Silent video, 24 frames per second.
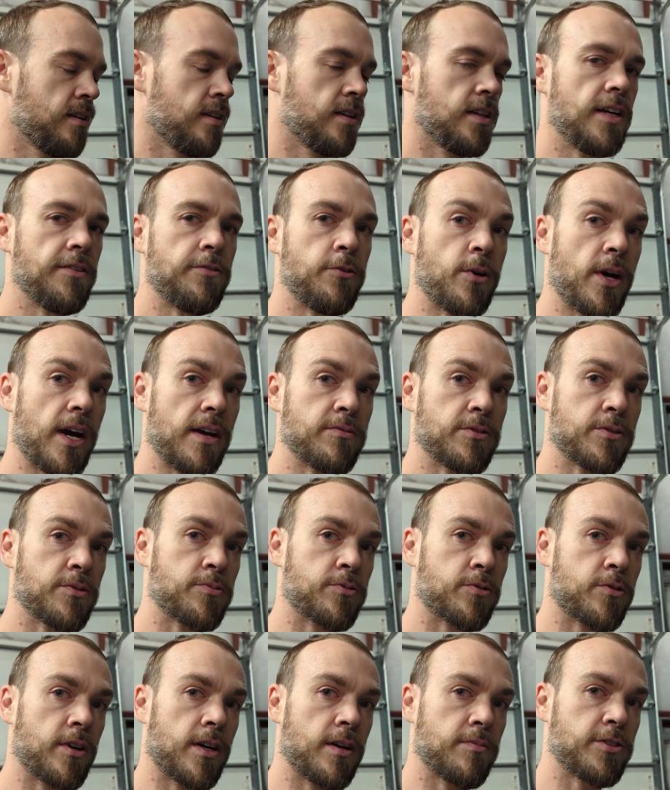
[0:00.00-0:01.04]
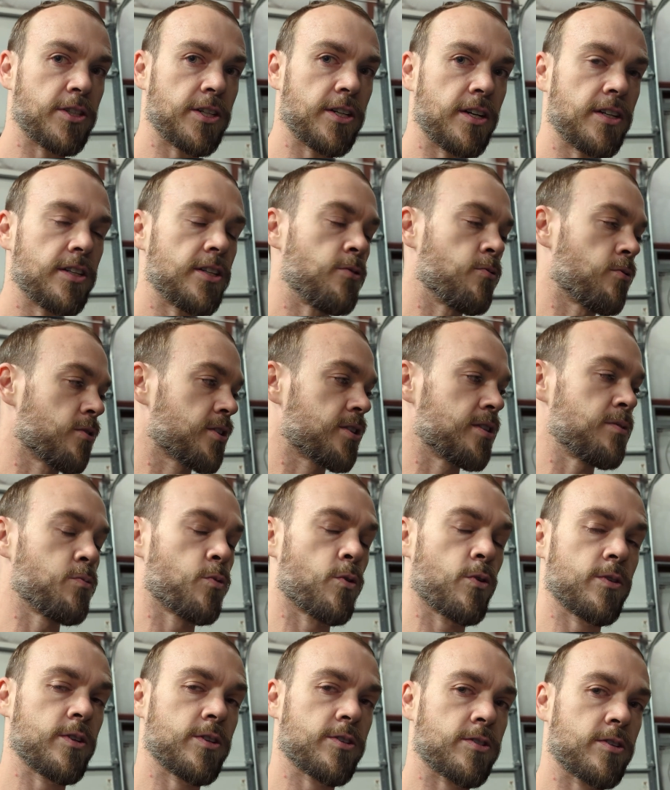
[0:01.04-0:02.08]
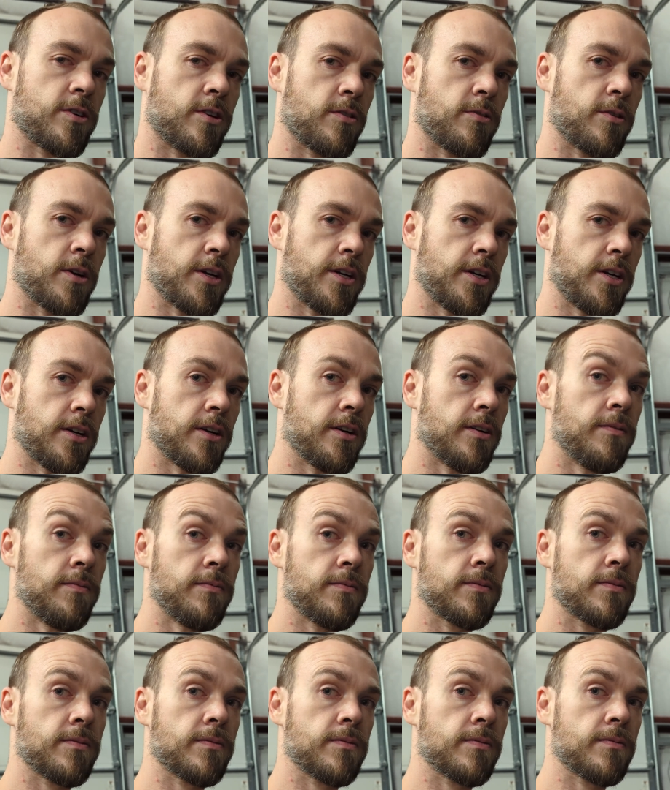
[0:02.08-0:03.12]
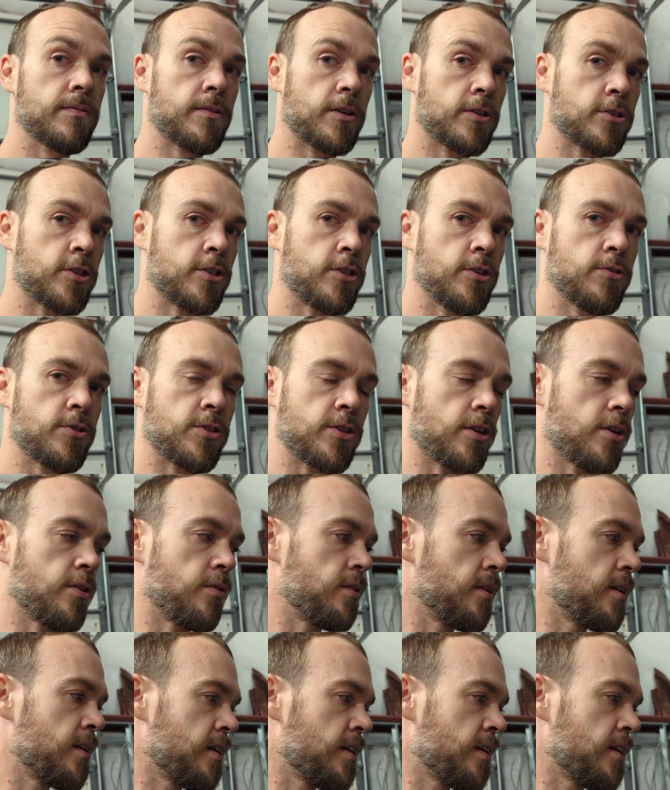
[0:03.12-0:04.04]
If you haven't subscribed yet and you want to see more of this car right here, why don't you do so?